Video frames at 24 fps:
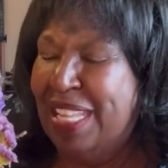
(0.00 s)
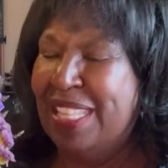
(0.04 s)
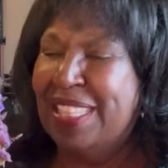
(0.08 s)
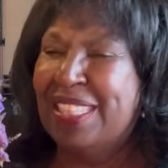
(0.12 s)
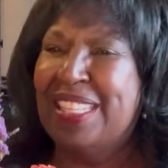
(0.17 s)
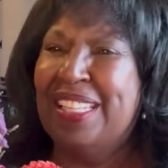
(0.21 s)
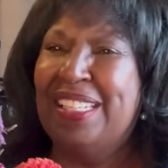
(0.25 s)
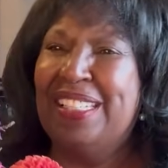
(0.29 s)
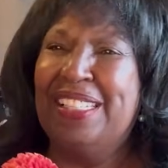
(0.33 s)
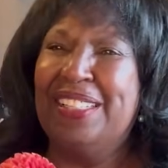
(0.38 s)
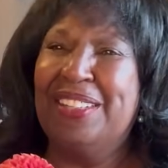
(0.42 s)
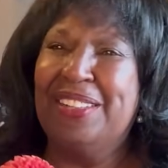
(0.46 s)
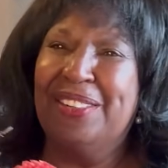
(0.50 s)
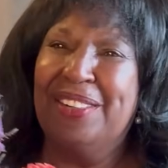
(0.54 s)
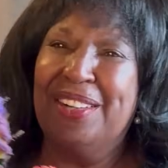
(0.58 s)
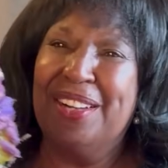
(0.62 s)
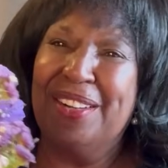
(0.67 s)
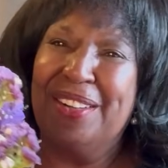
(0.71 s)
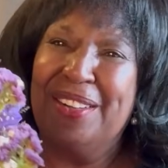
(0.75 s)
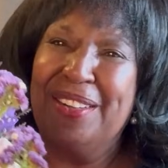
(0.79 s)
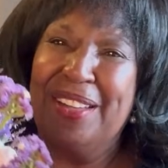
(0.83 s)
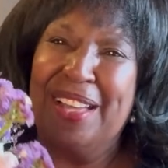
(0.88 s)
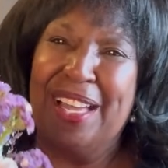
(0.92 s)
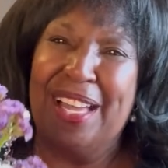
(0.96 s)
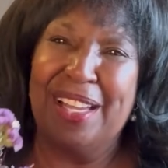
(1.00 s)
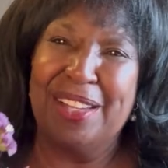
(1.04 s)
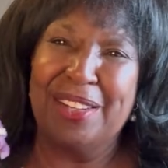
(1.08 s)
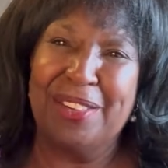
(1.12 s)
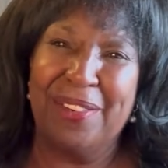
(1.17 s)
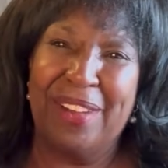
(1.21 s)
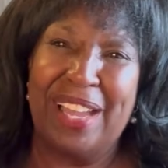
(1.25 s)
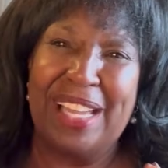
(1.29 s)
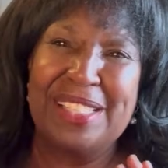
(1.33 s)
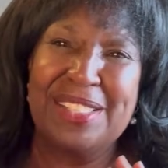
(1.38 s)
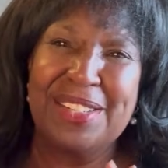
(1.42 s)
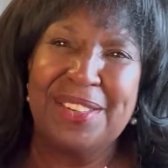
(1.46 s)
little
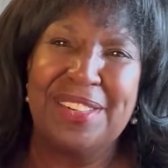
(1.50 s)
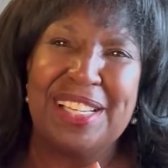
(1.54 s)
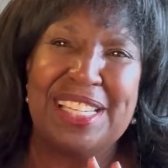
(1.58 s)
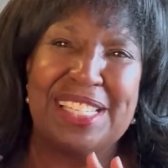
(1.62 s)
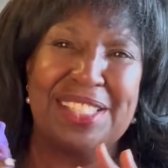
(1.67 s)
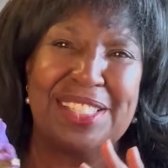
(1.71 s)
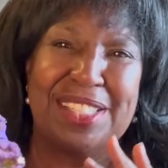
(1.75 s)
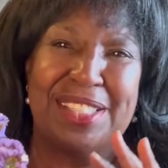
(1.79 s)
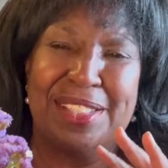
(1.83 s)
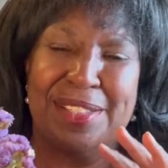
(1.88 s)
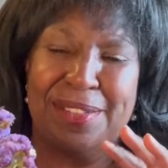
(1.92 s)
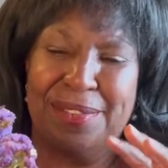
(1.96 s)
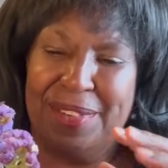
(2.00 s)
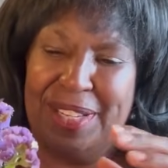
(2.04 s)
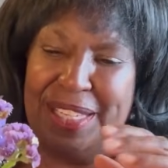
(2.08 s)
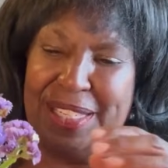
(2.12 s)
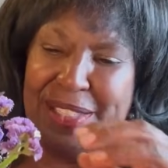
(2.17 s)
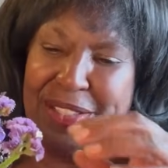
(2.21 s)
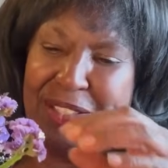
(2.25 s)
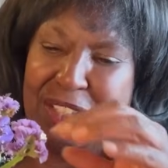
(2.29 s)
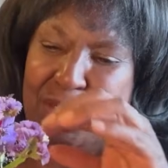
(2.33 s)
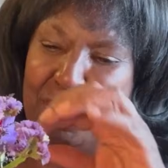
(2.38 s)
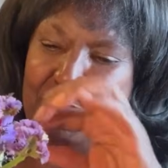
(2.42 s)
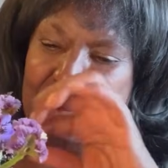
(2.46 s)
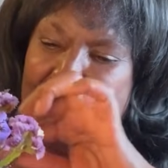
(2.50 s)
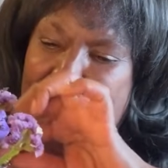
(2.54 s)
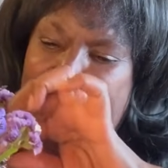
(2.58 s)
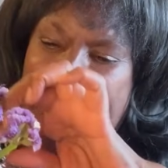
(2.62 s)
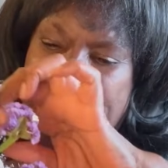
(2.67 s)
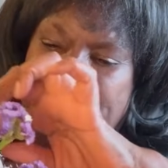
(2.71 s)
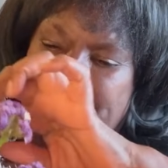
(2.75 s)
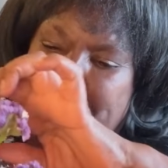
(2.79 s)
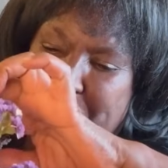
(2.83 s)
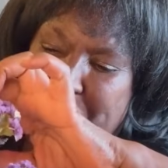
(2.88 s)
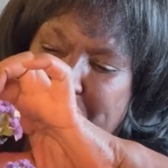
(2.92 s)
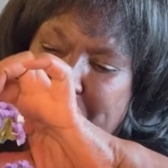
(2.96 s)
graduation
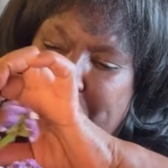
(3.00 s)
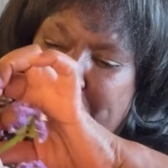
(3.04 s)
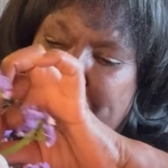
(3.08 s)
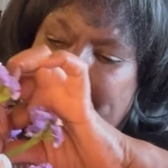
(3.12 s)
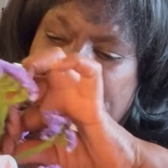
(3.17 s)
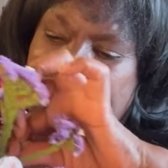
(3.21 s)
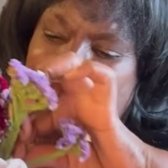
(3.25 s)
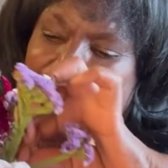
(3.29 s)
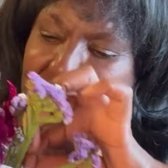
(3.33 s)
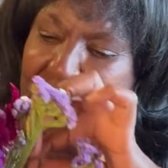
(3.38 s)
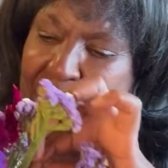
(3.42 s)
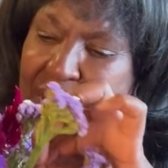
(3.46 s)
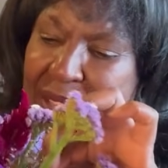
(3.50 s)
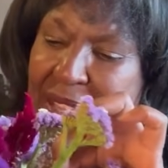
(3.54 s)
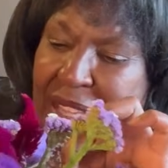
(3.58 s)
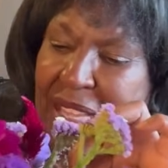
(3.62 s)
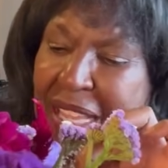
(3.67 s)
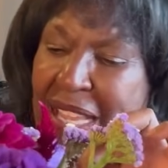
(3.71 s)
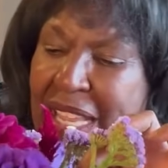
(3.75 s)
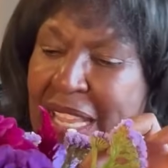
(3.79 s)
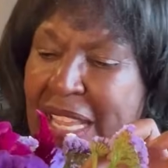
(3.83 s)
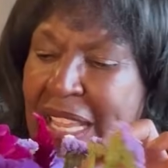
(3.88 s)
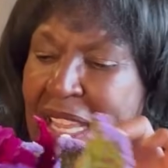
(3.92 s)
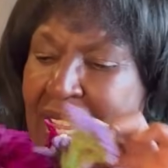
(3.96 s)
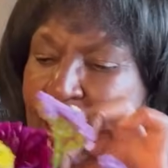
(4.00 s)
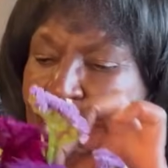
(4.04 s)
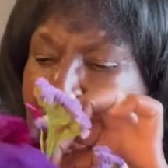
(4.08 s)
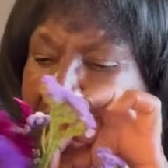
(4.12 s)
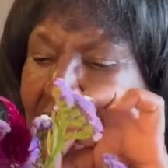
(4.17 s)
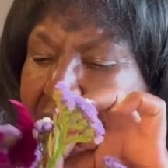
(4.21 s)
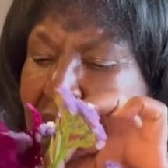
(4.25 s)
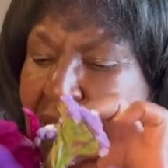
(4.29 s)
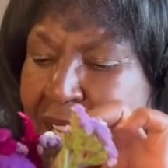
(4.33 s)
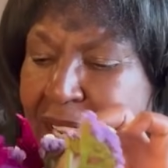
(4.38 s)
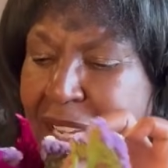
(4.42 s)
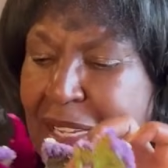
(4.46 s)
arrangement.
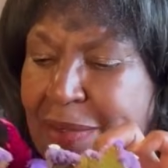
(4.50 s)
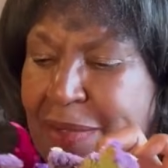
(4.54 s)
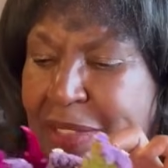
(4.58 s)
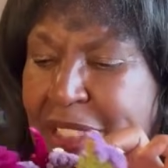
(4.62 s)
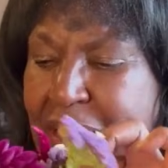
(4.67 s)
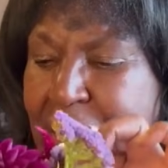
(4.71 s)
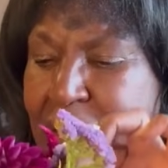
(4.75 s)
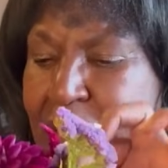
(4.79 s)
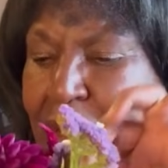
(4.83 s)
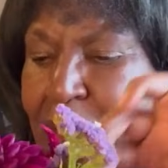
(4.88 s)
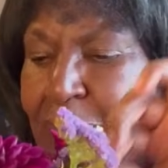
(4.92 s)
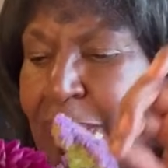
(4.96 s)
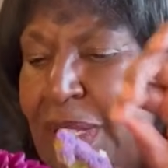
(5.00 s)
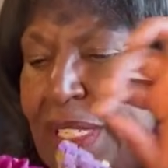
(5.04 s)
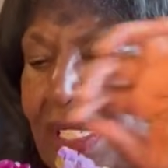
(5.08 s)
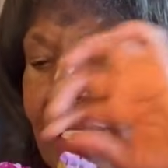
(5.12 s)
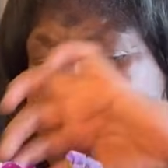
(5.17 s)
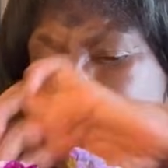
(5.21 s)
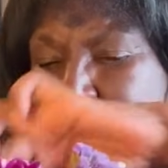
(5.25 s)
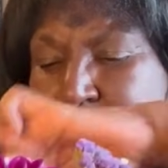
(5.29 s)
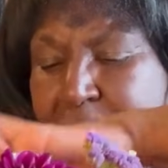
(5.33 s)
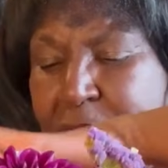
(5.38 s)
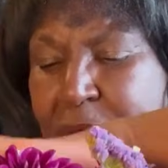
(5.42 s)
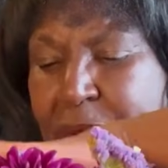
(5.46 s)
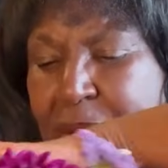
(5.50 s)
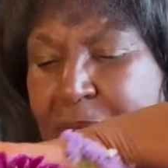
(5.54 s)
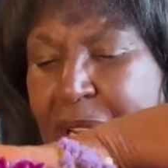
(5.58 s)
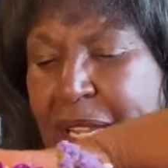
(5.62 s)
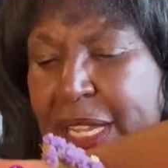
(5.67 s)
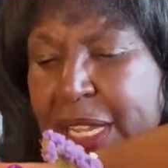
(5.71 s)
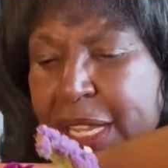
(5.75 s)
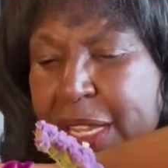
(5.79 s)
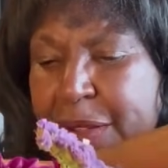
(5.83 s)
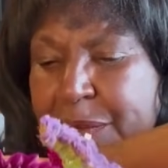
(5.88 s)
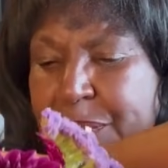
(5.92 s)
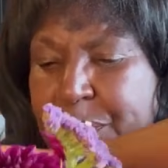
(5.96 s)
And I'm just going to try
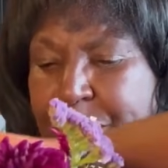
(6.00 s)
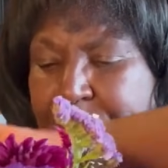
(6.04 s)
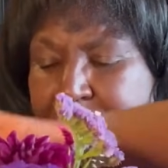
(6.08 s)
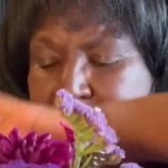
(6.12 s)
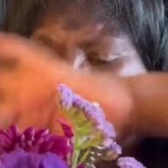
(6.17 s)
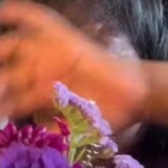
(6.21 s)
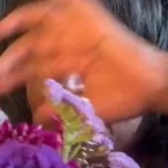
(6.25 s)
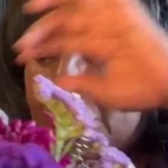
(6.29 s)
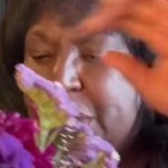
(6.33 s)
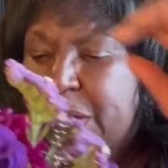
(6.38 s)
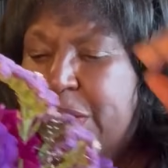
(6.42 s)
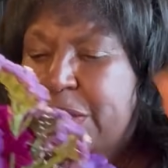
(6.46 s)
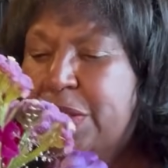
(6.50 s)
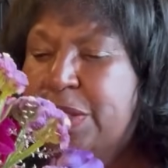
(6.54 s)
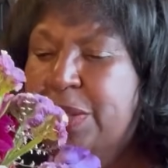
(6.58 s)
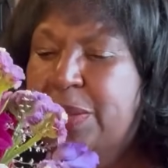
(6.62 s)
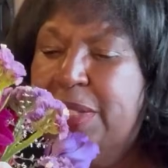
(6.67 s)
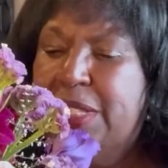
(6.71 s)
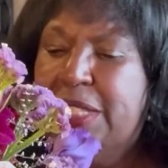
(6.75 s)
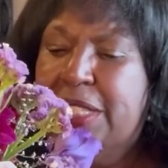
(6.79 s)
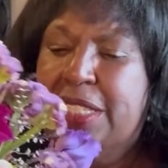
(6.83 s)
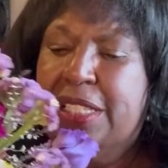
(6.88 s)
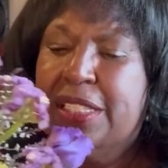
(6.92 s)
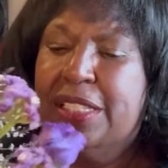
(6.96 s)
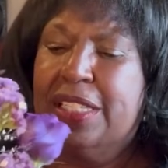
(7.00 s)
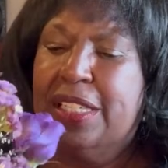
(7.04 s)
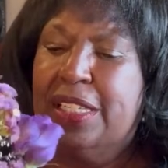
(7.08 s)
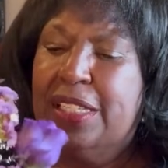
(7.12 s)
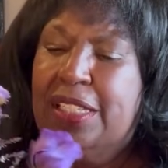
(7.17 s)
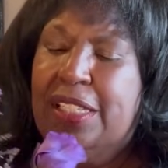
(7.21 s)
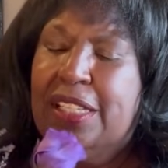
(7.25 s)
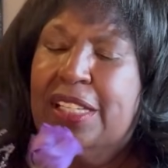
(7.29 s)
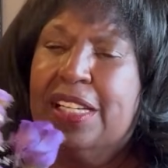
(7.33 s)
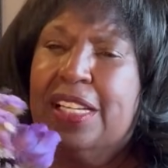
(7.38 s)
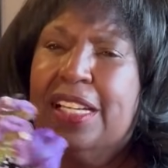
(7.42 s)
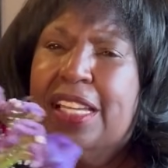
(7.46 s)
and, so it doesn't
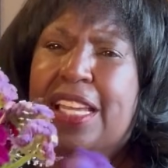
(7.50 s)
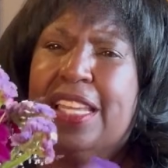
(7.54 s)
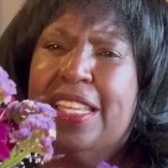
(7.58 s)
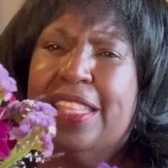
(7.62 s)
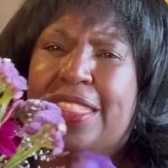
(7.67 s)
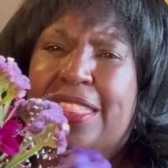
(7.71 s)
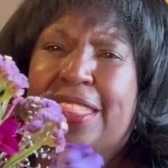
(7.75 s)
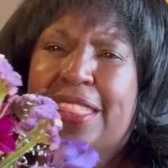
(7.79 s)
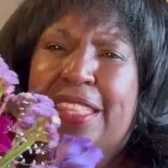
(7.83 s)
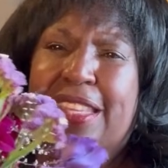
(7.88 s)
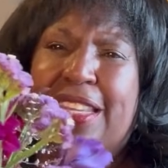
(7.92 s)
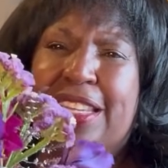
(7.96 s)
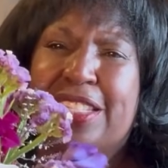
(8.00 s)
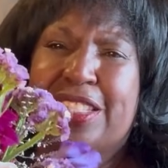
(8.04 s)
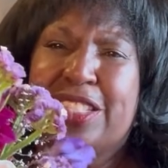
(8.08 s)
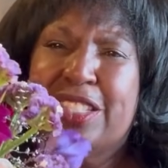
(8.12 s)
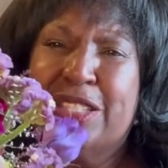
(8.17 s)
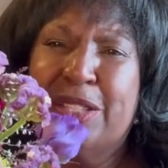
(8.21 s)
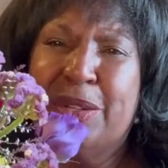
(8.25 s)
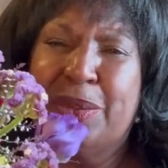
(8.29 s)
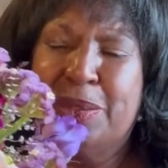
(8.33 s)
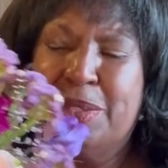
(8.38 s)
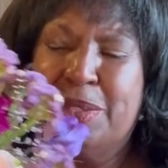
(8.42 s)
look like it's so